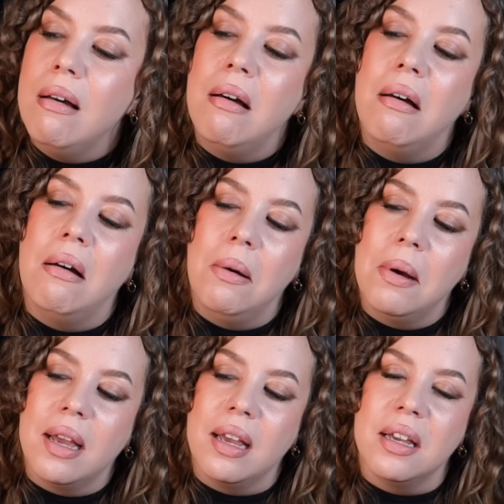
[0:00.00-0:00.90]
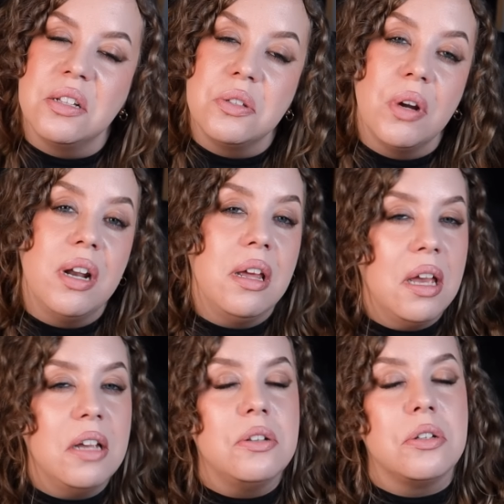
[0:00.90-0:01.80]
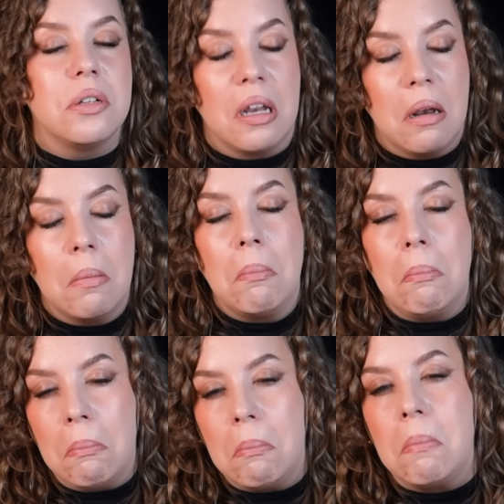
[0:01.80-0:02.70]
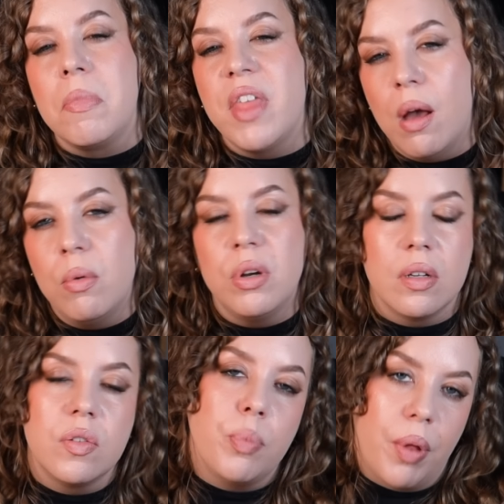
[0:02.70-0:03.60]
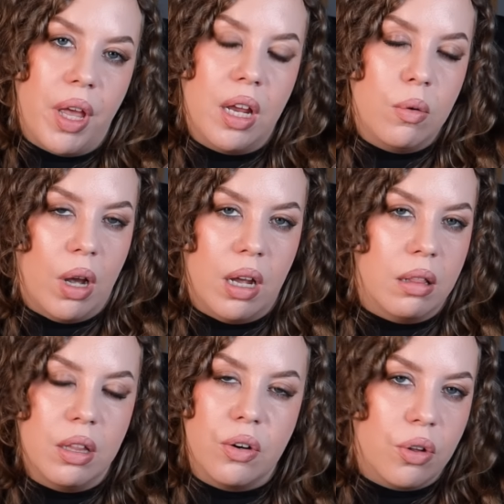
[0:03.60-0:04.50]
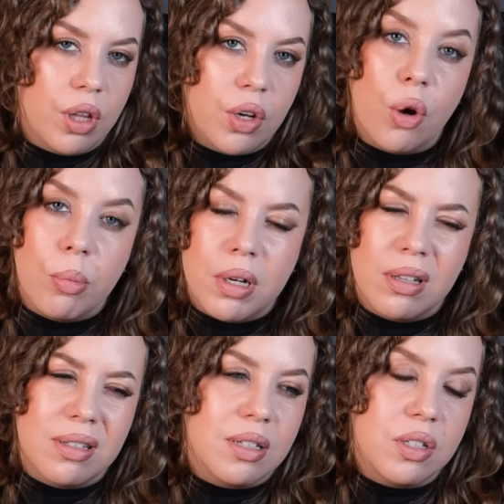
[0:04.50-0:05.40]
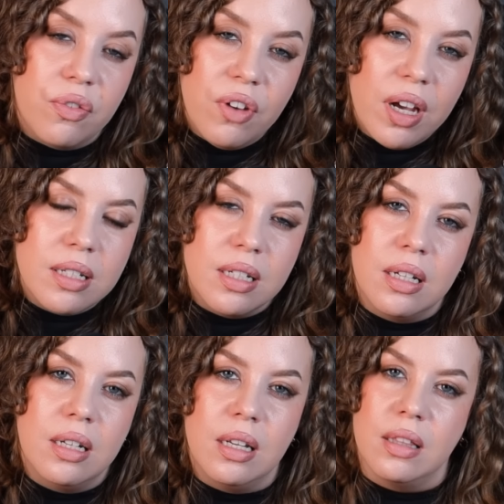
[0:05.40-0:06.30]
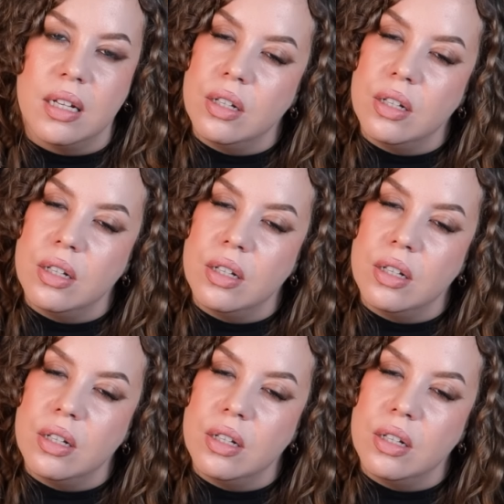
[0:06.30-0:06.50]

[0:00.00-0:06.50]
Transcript: Ah, okay, it's radiation. Hmm, that would explain why literally nobody else is affected, and they